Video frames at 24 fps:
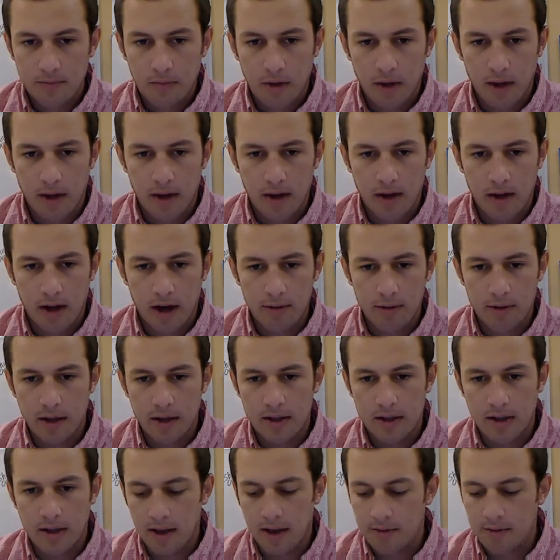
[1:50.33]
And how many
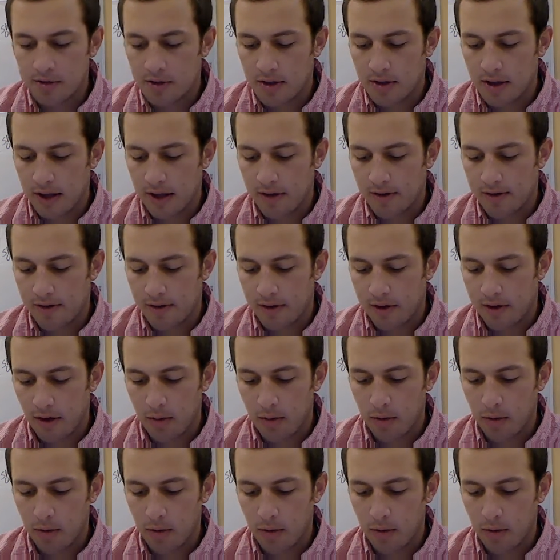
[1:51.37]
teams in the NFL